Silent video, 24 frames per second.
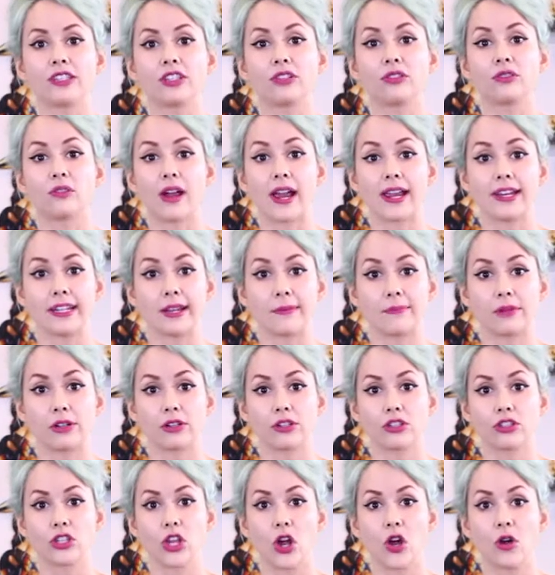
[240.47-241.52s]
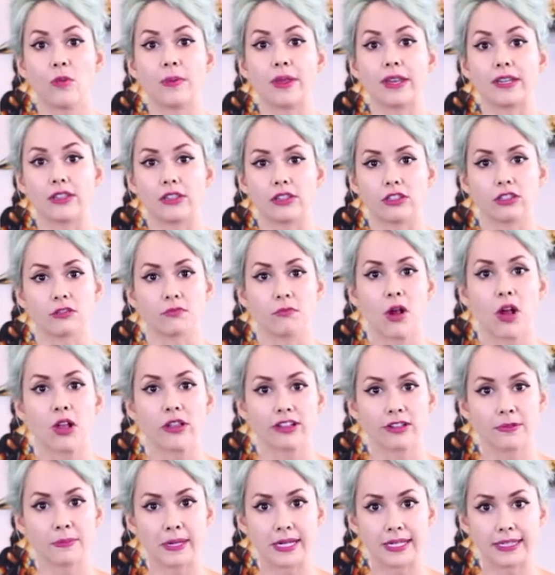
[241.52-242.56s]
to grind up your soap into
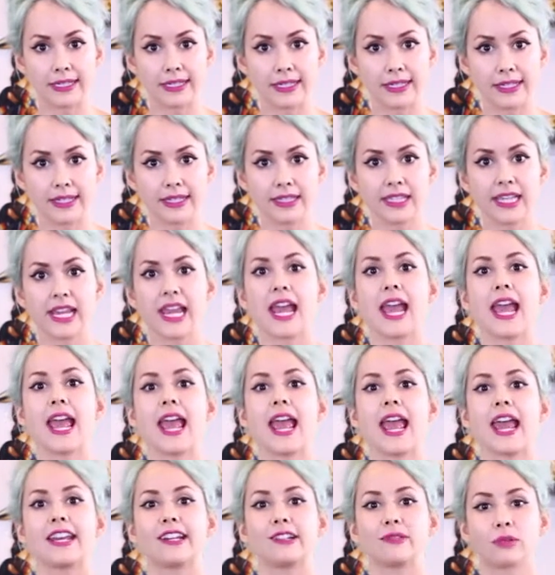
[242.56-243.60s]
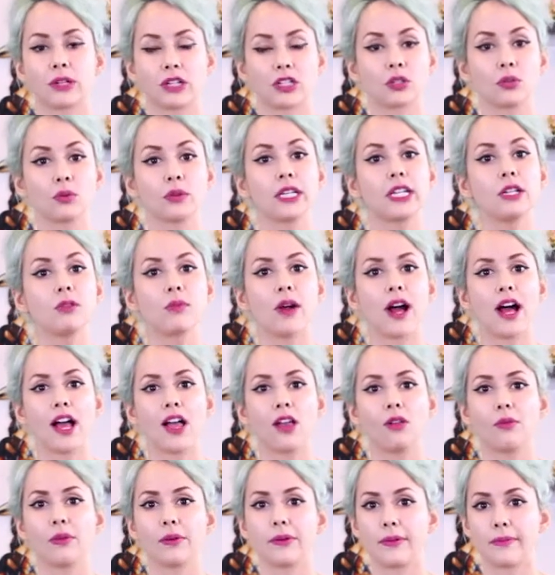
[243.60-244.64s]
smaller pieces, and it works really
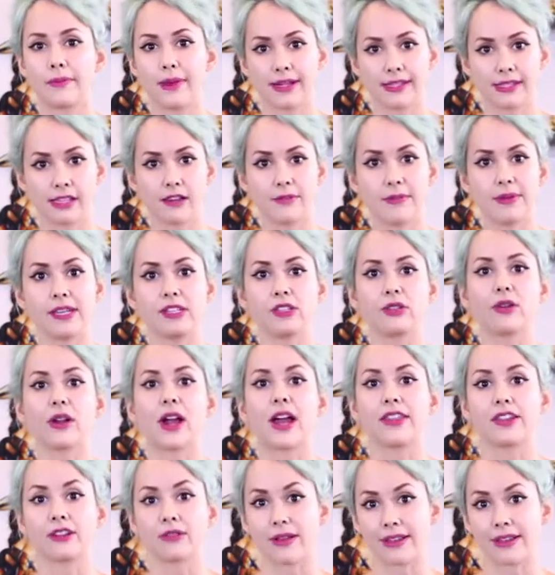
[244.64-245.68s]
well when we're mixing them into our other